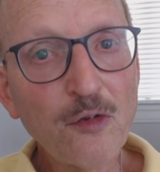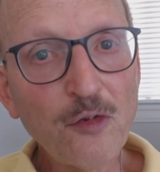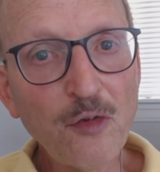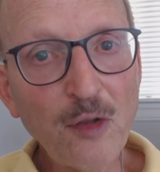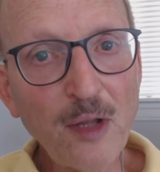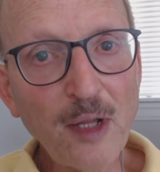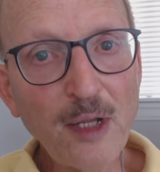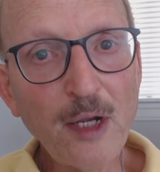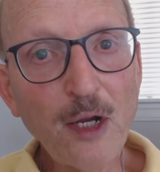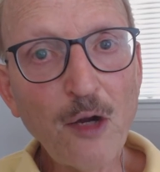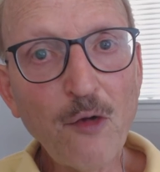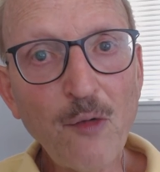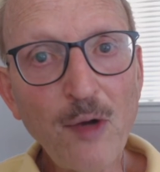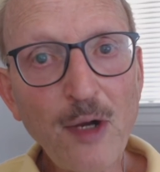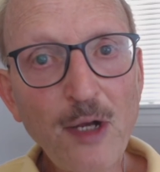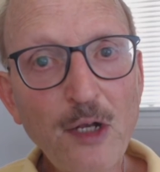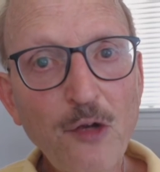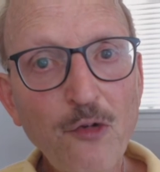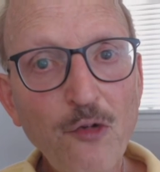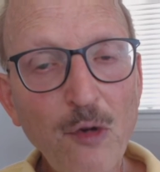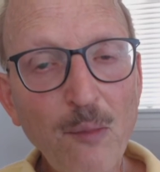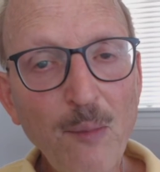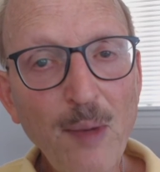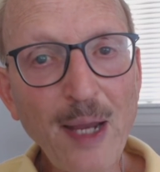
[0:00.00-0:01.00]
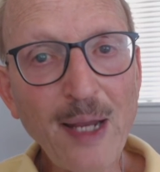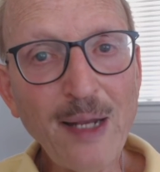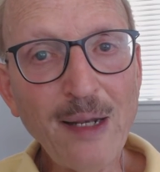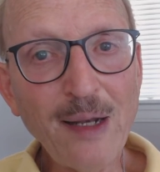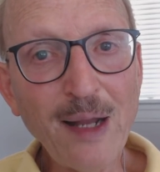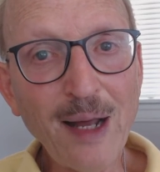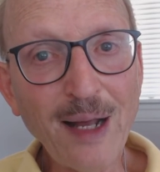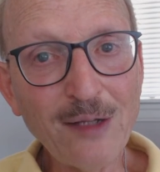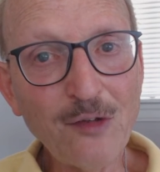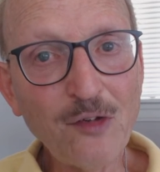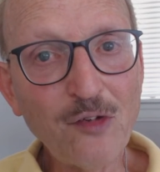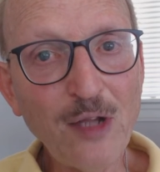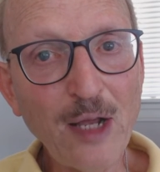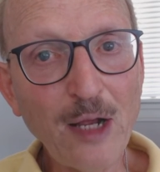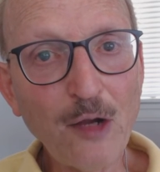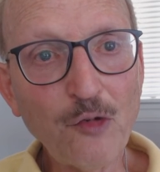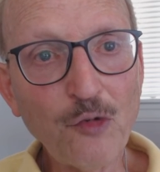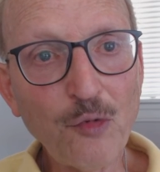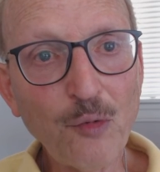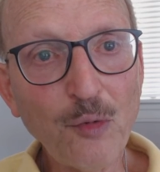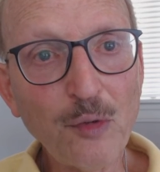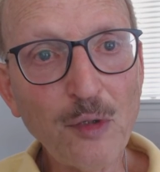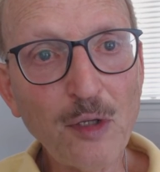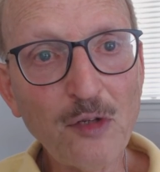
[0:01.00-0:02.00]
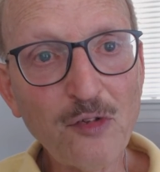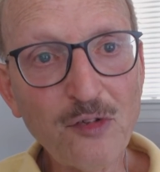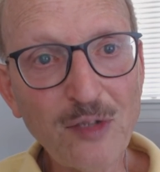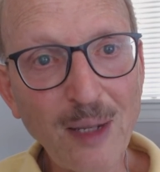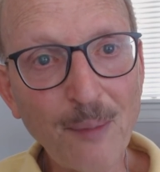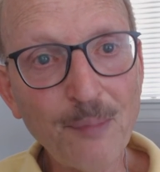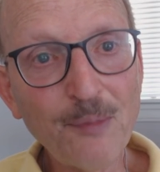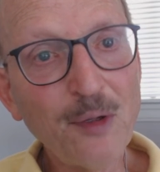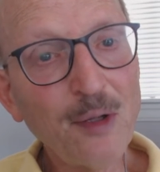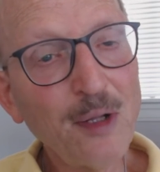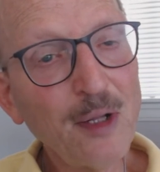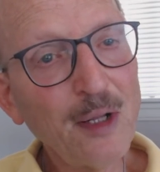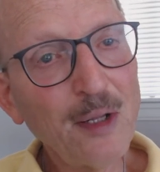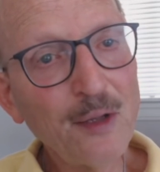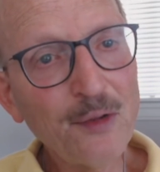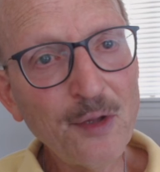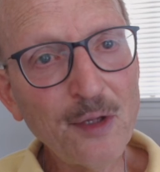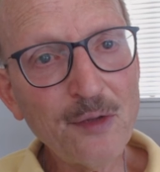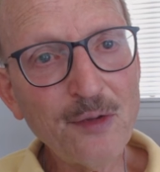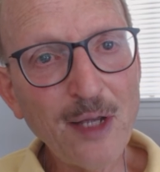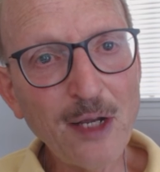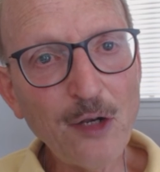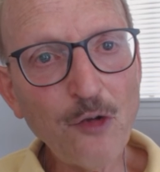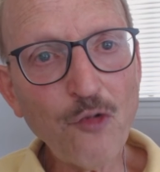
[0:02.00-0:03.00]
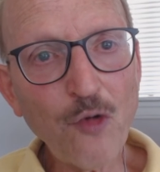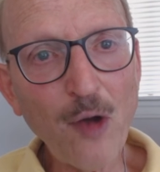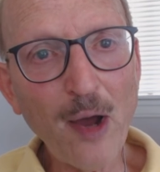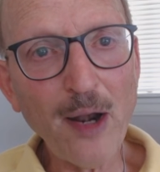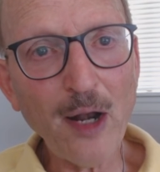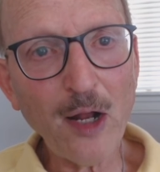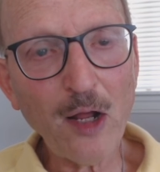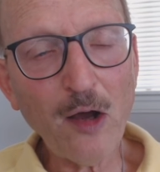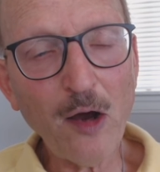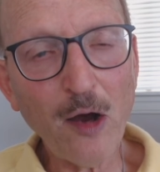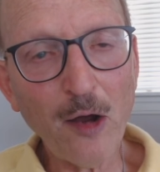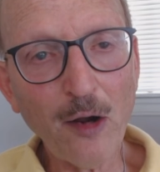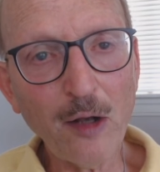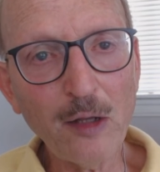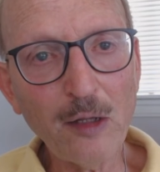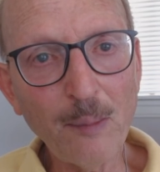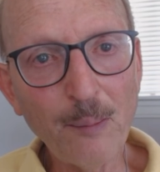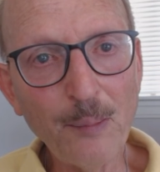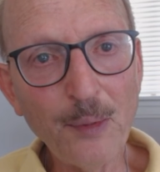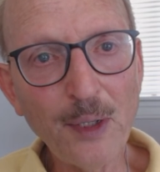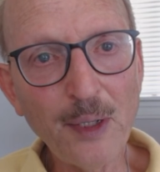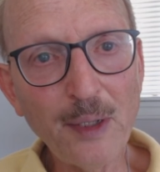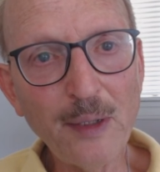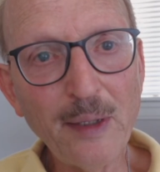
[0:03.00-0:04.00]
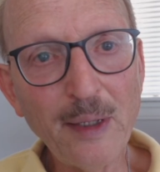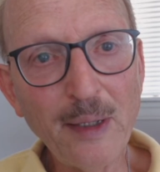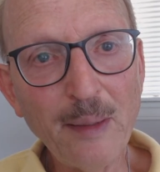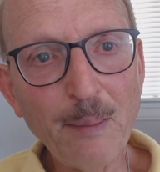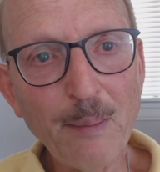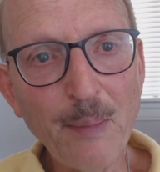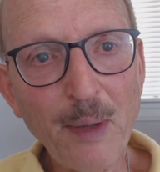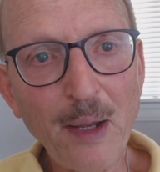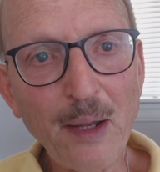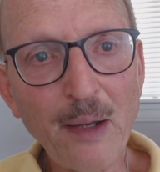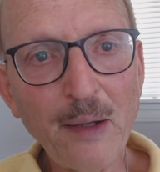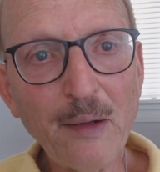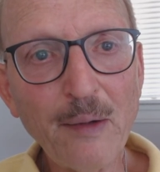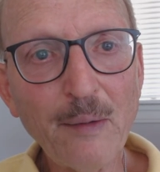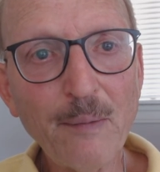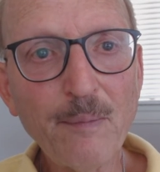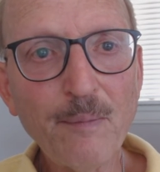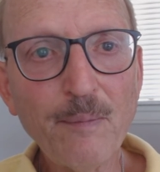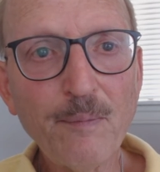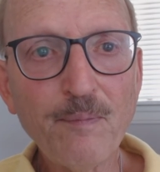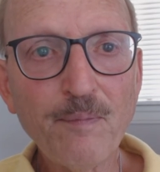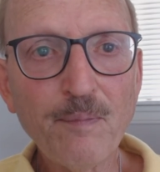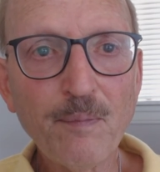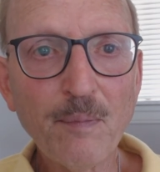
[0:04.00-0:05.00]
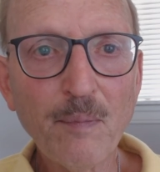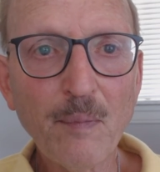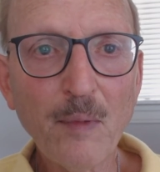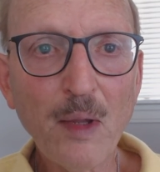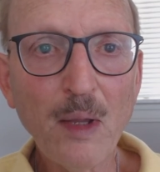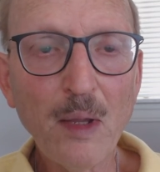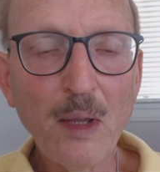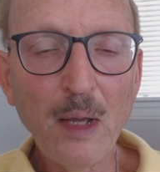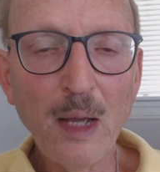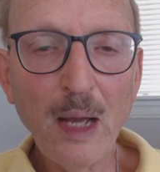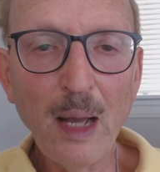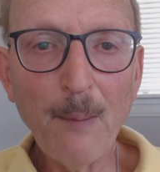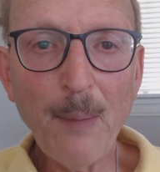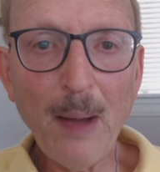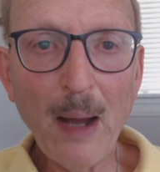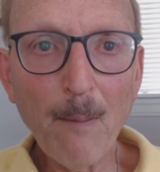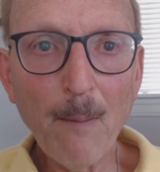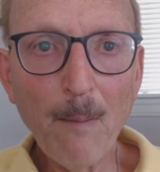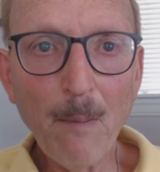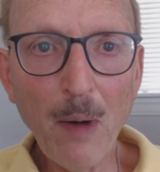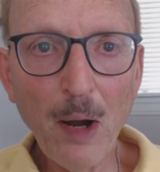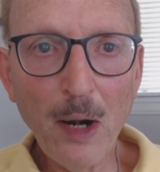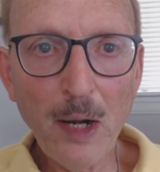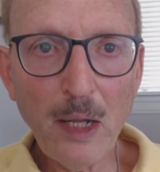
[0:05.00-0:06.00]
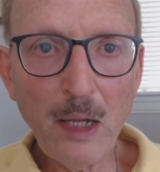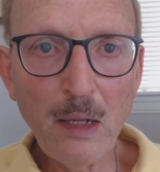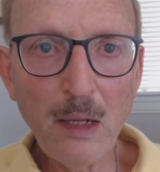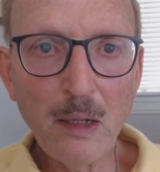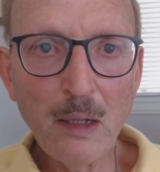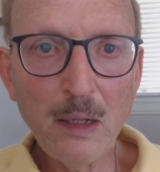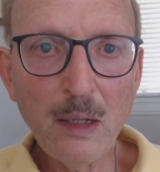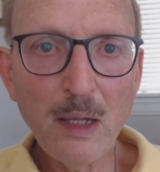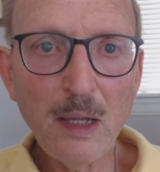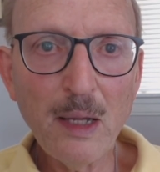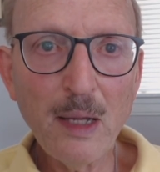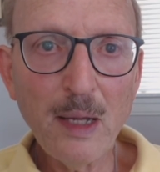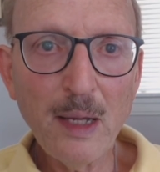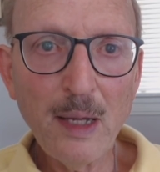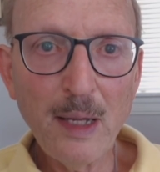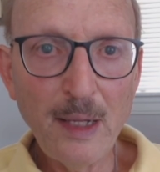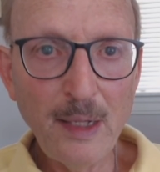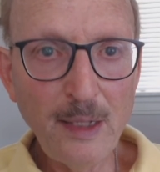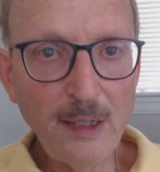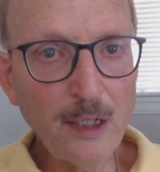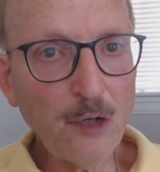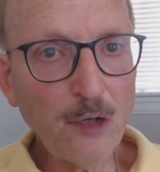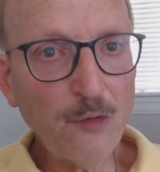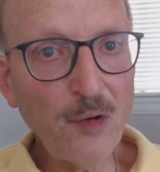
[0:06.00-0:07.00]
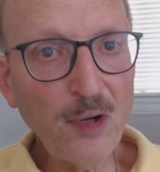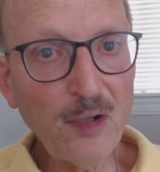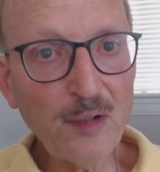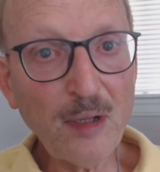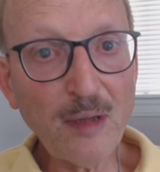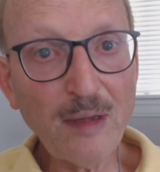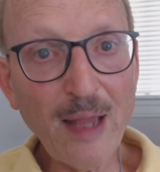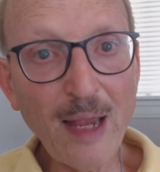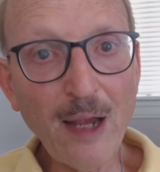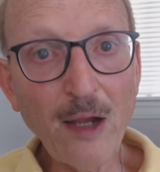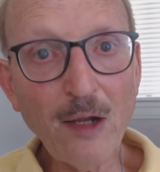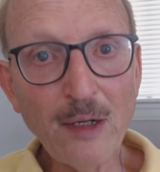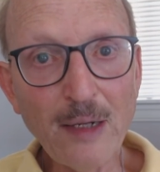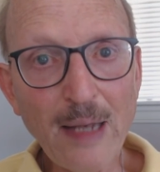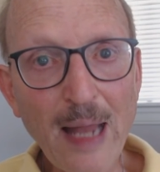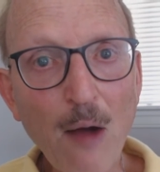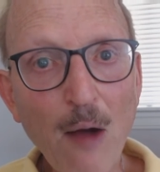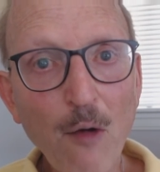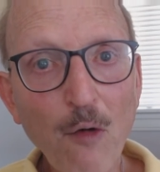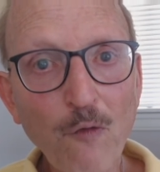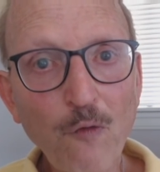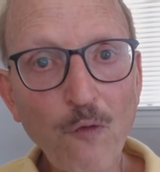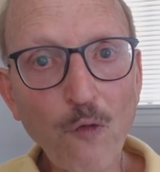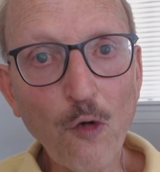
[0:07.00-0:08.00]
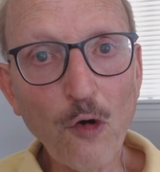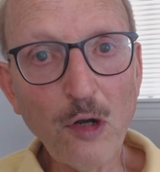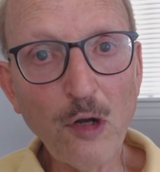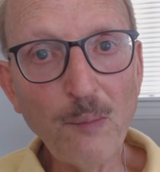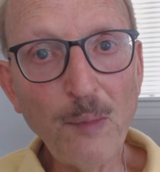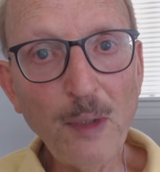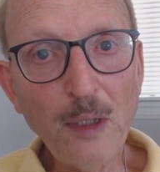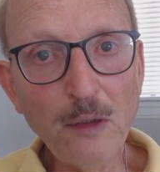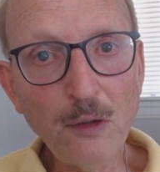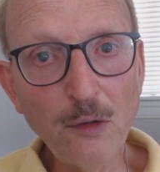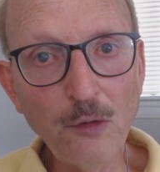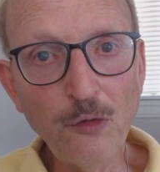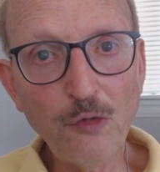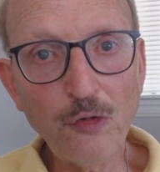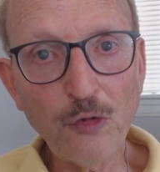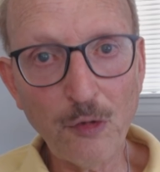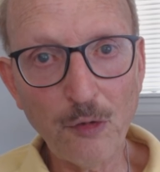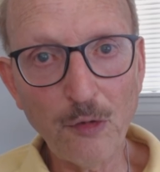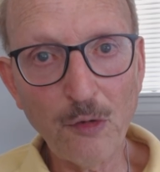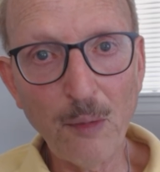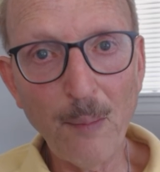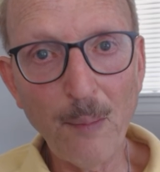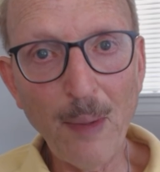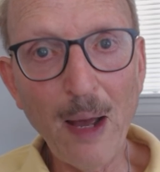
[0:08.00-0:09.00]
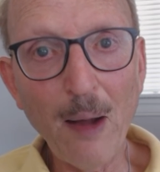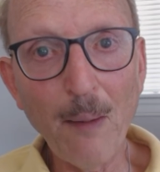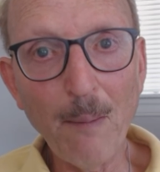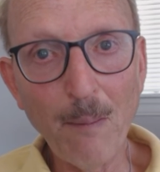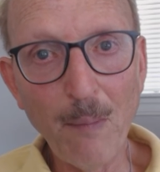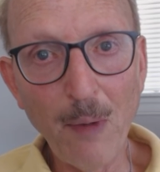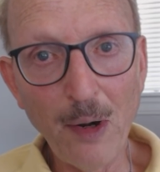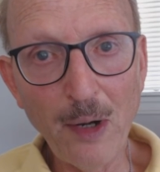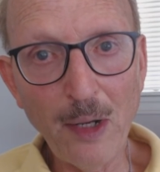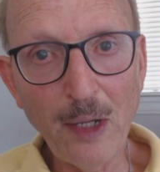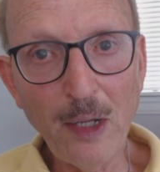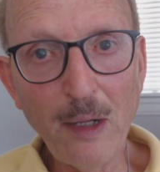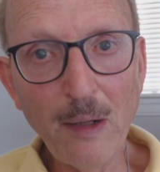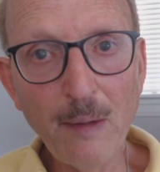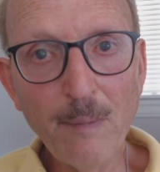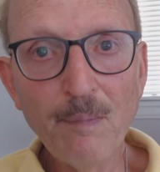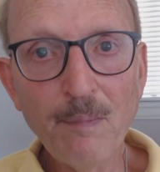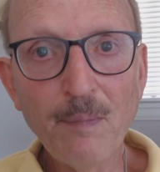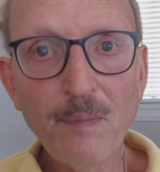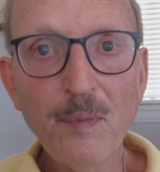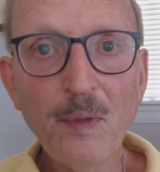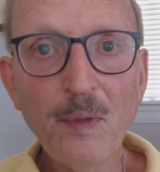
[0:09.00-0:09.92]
so they agreed to remain not sexual, except that they'd try to cuddle a bit in bed. About money, he agreed that they could now afford to be looser about money.